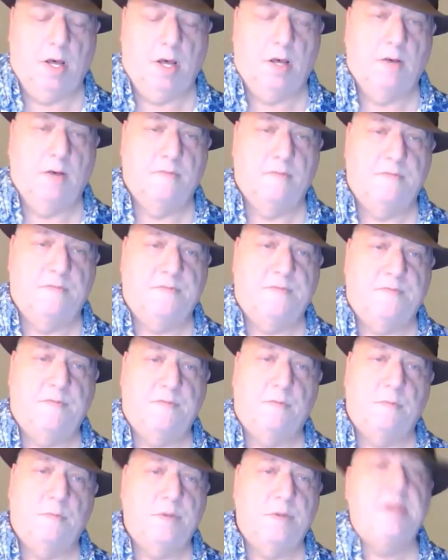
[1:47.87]
of
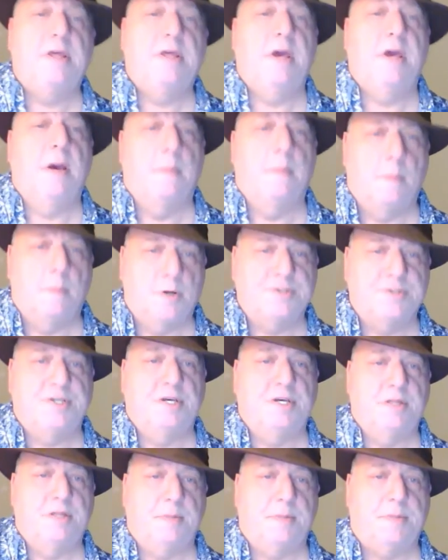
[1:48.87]
really
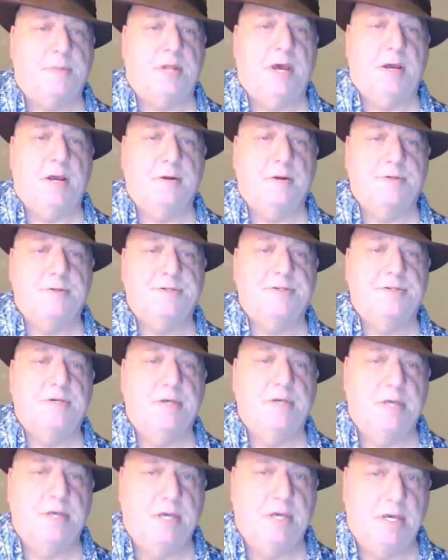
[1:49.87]
immersing the players
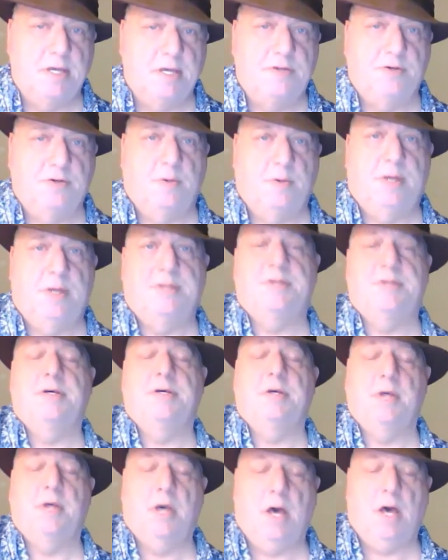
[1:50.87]
into it.
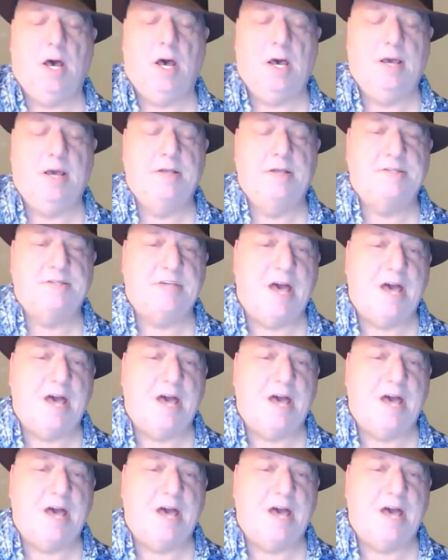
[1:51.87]
It's